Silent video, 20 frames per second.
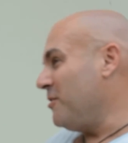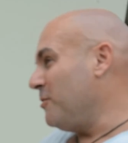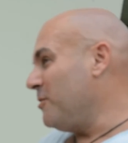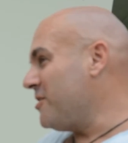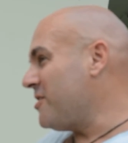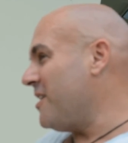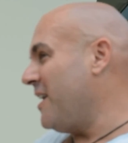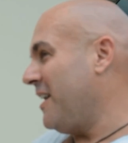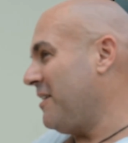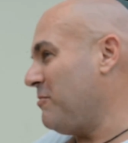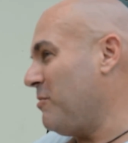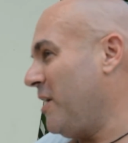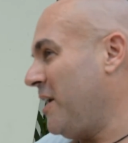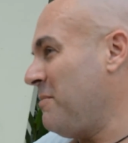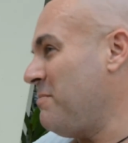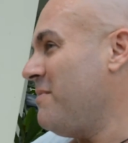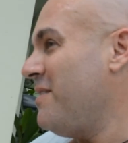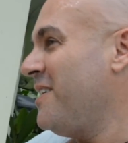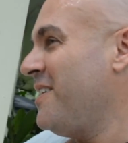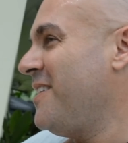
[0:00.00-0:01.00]
use that
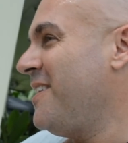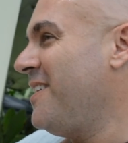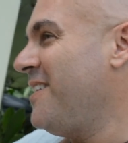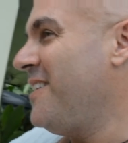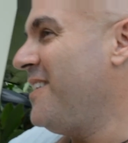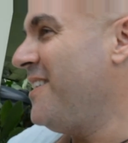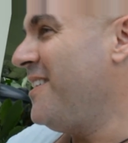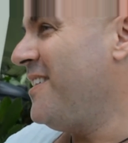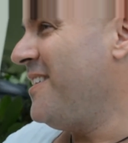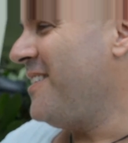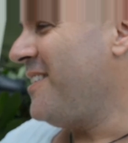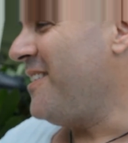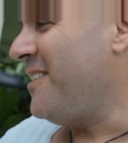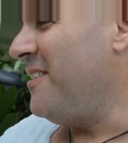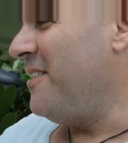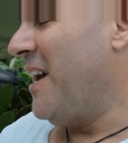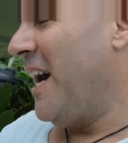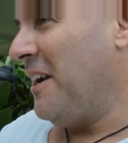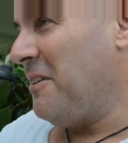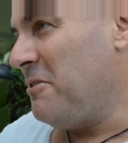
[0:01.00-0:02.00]
ring. No. No.
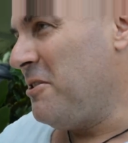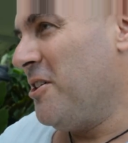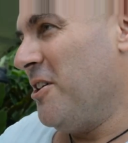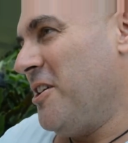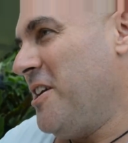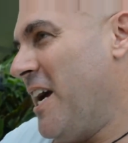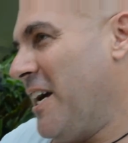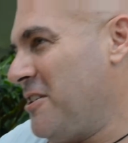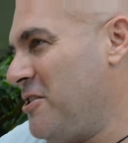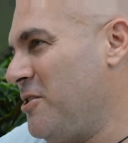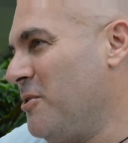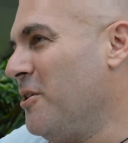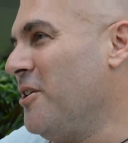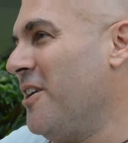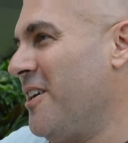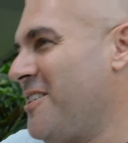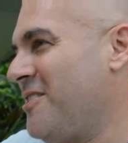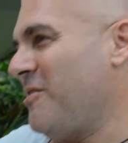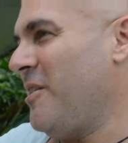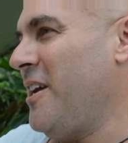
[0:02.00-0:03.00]
That could get you
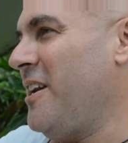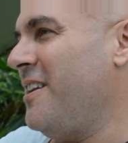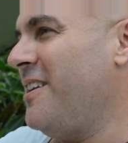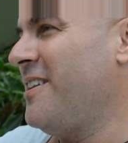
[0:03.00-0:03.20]
hurt, right?